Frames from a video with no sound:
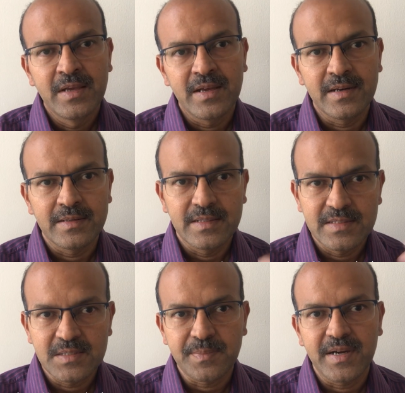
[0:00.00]
And this
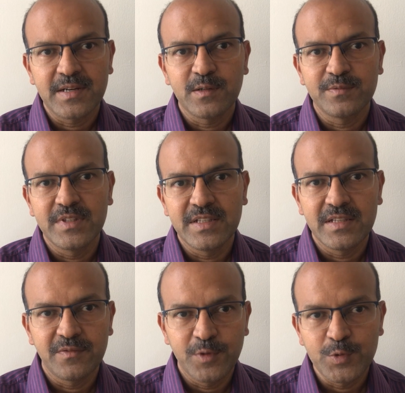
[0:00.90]
is part of
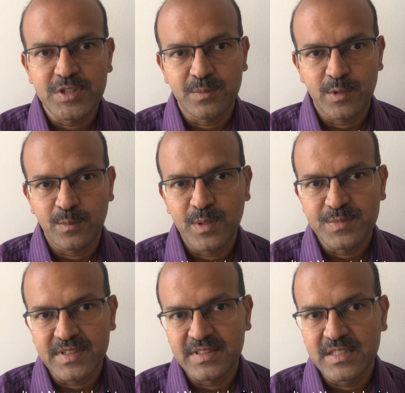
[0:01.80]
the future problems
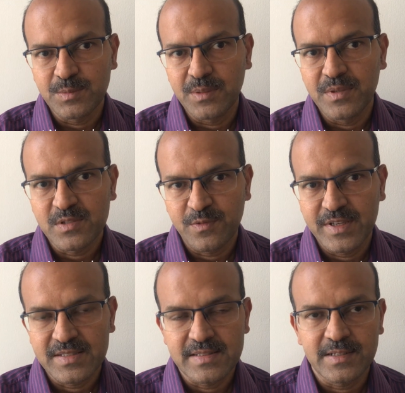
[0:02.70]
that these babies
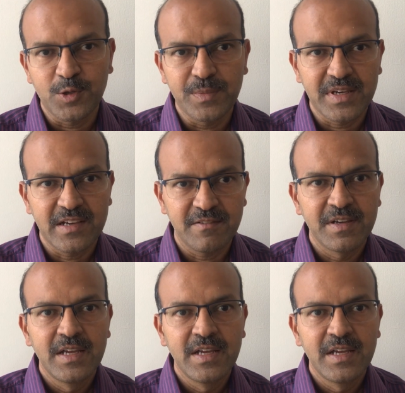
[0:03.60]
face, that you may have